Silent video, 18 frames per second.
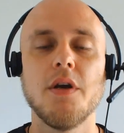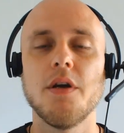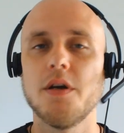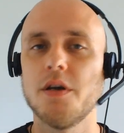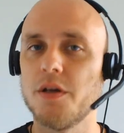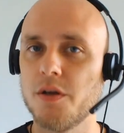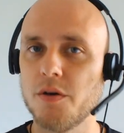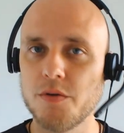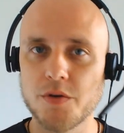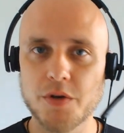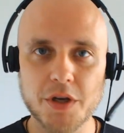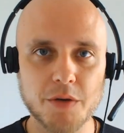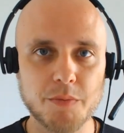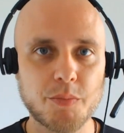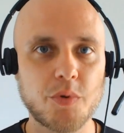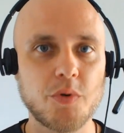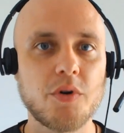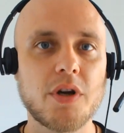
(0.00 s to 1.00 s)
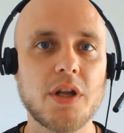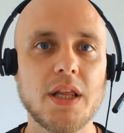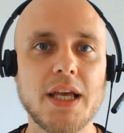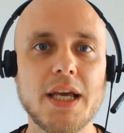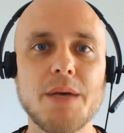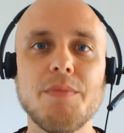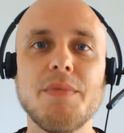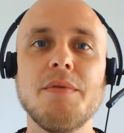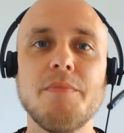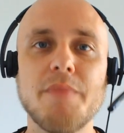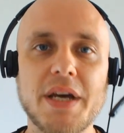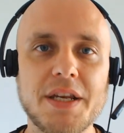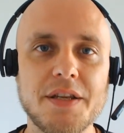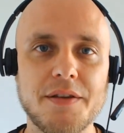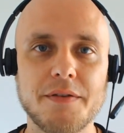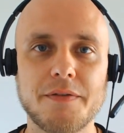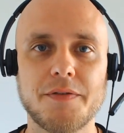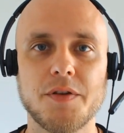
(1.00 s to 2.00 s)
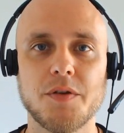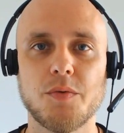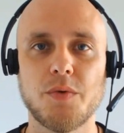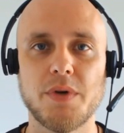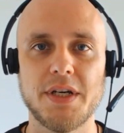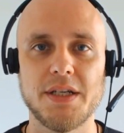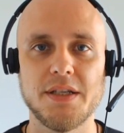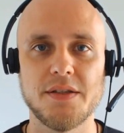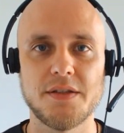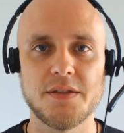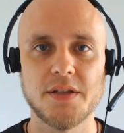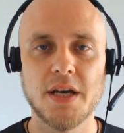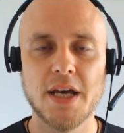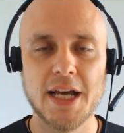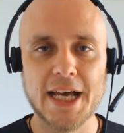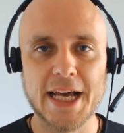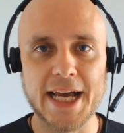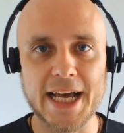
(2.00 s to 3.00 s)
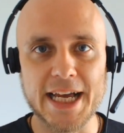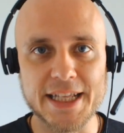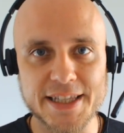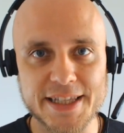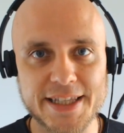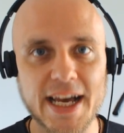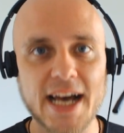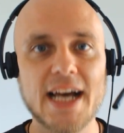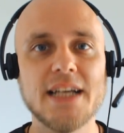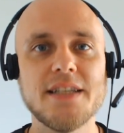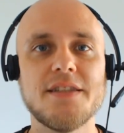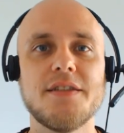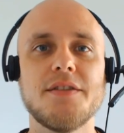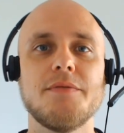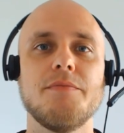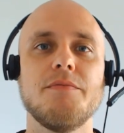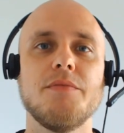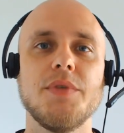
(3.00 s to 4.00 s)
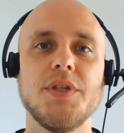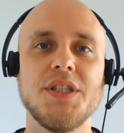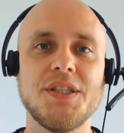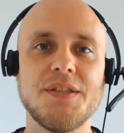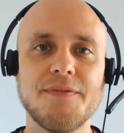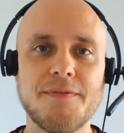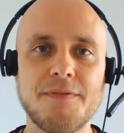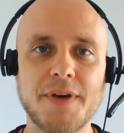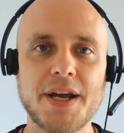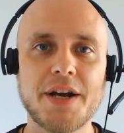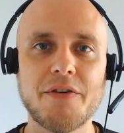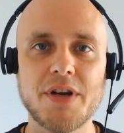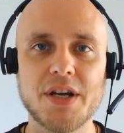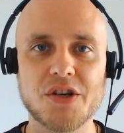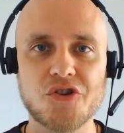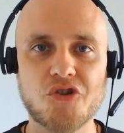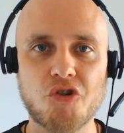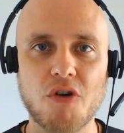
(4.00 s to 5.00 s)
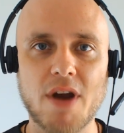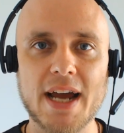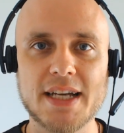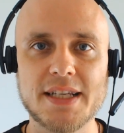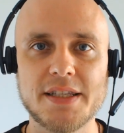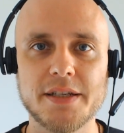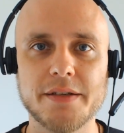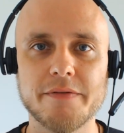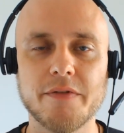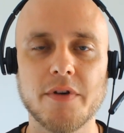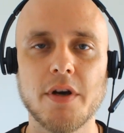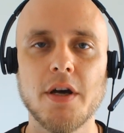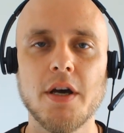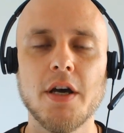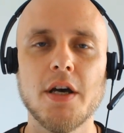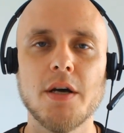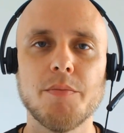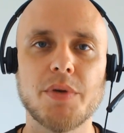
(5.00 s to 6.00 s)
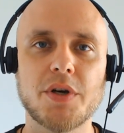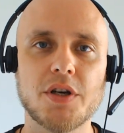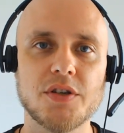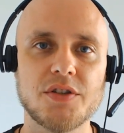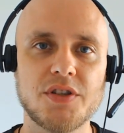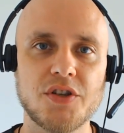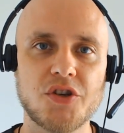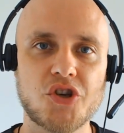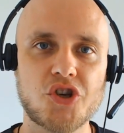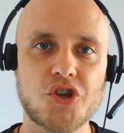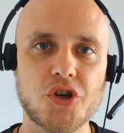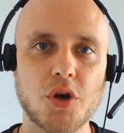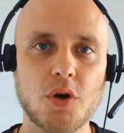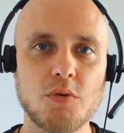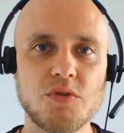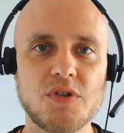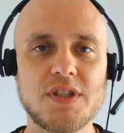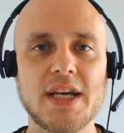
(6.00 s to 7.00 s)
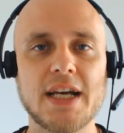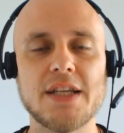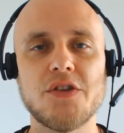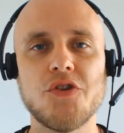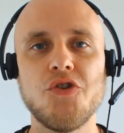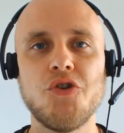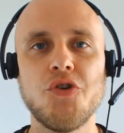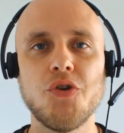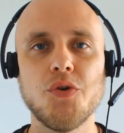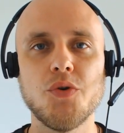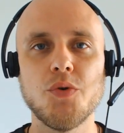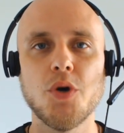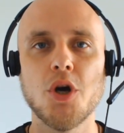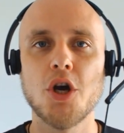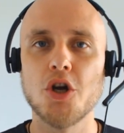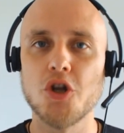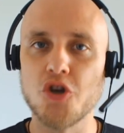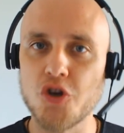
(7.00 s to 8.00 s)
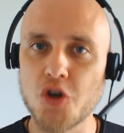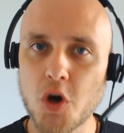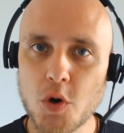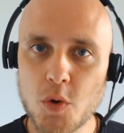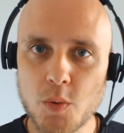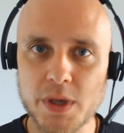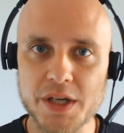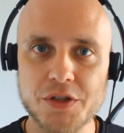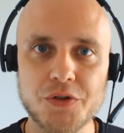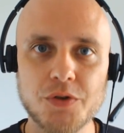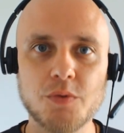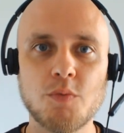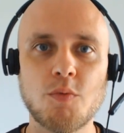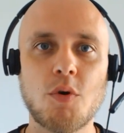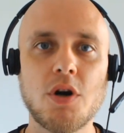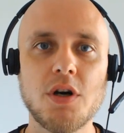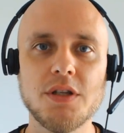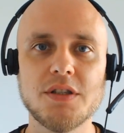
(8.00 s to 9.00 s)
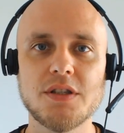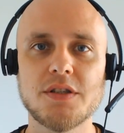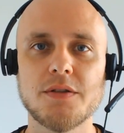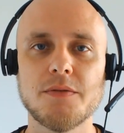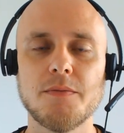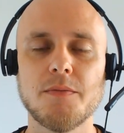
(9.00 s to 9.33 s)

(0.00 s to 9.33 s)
You know, you can proclaim in many different ways. And that is very attractive because it shows that you know what you want